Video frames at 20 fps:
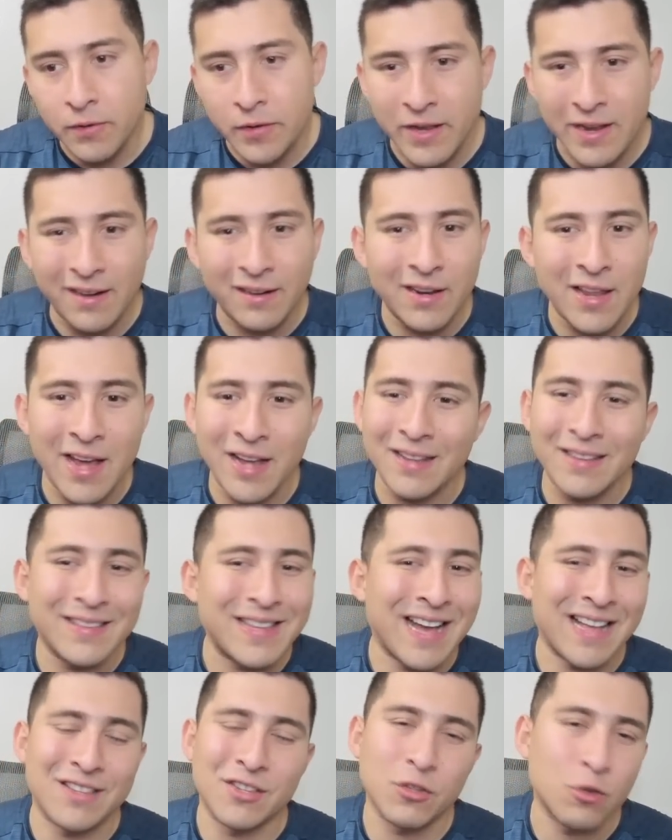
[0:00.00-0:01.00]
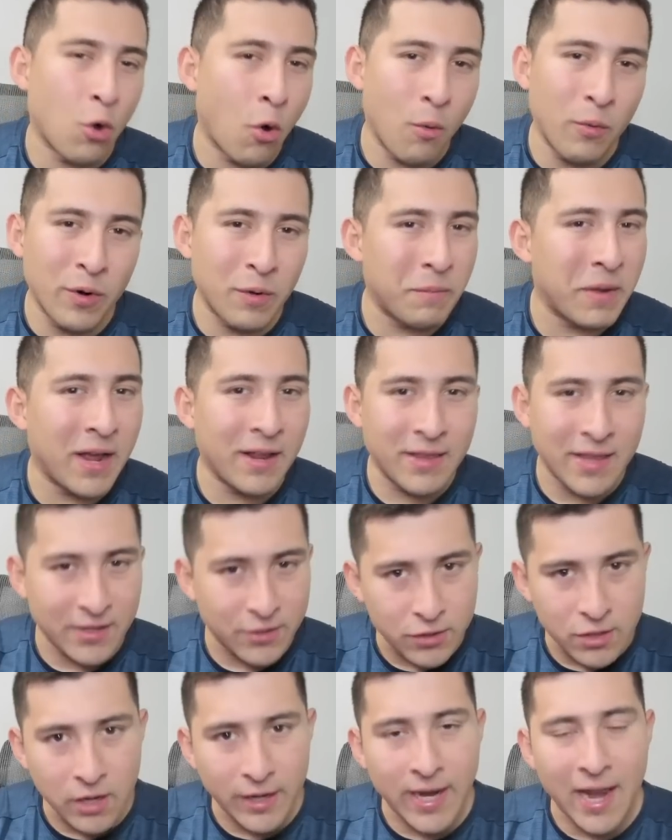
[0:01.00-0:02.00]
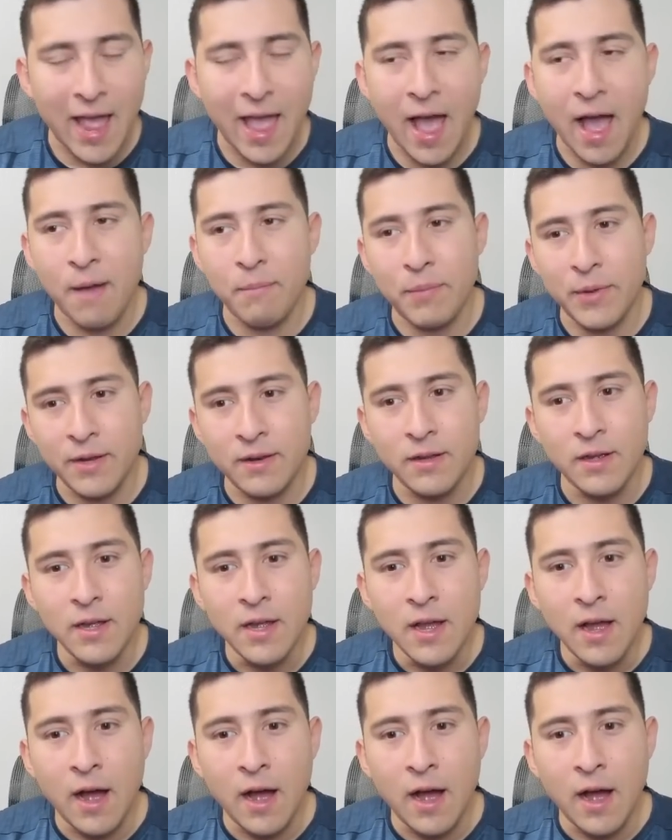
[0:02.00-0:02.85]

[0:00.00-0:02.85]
they are like, that's over, man. That's not going to happen.